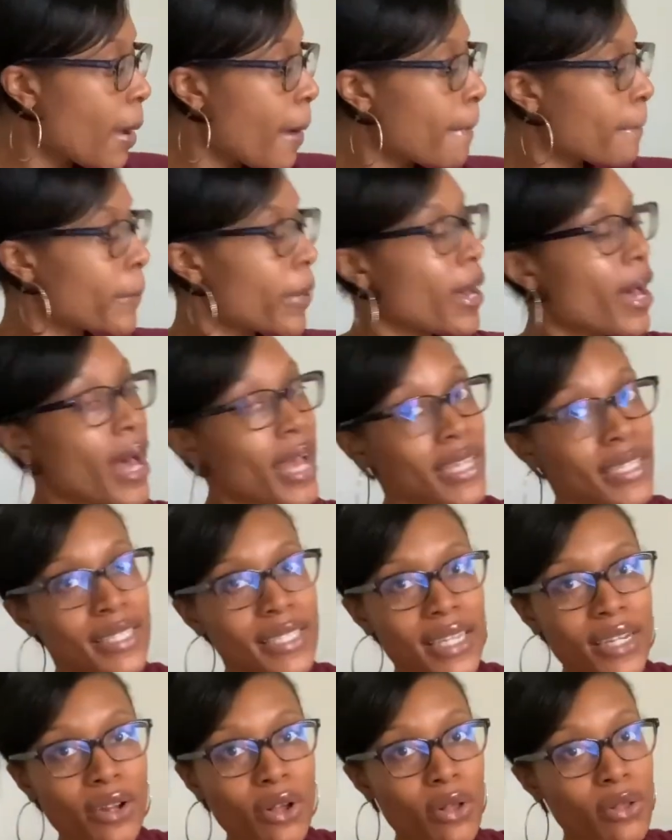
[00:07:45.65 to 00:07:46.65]
but I
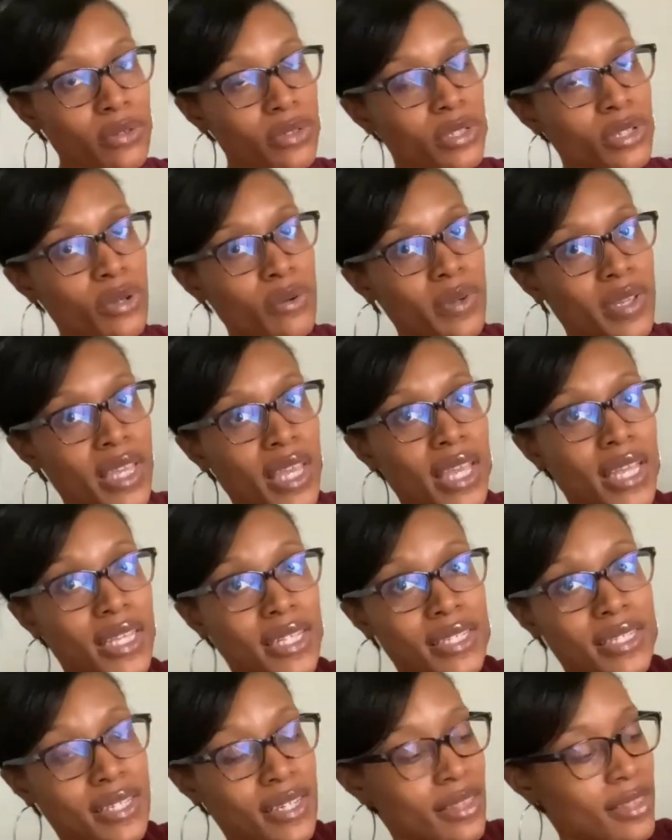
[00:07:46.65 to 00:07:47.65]
did also get
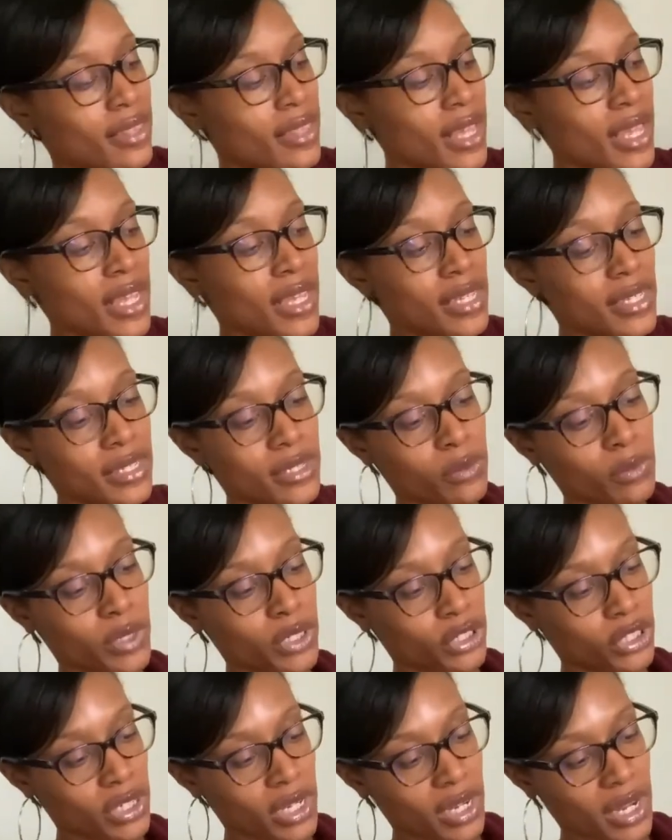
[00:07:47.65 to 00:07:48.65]
this, which
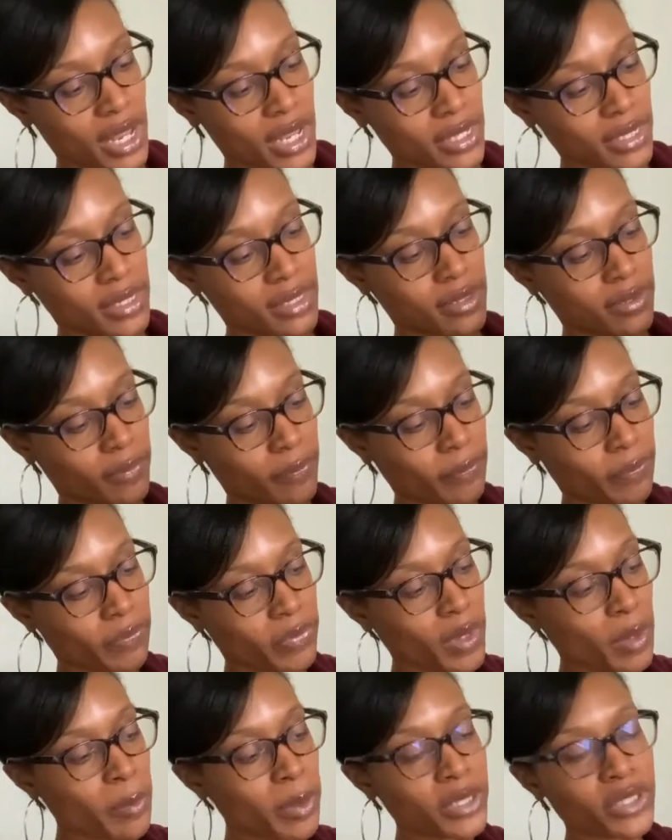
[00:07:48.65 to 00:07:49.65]
it has a
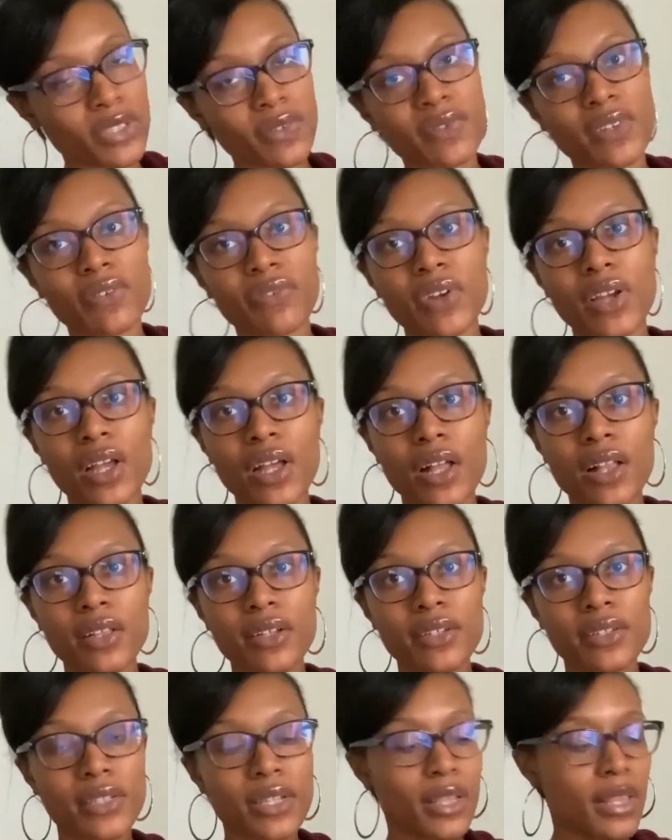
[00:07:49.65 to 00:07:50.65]
bunch of different
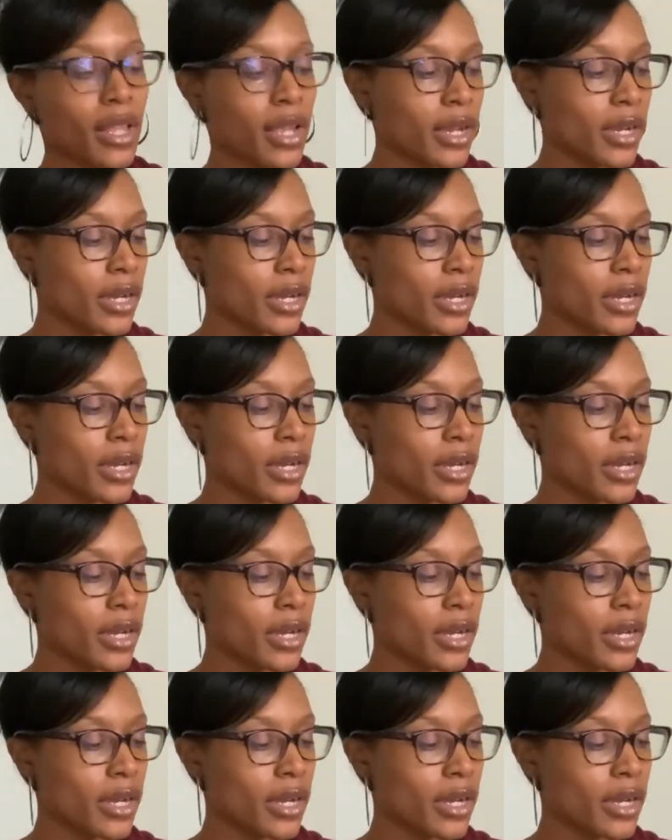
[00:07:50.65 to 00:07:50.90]
colors in there.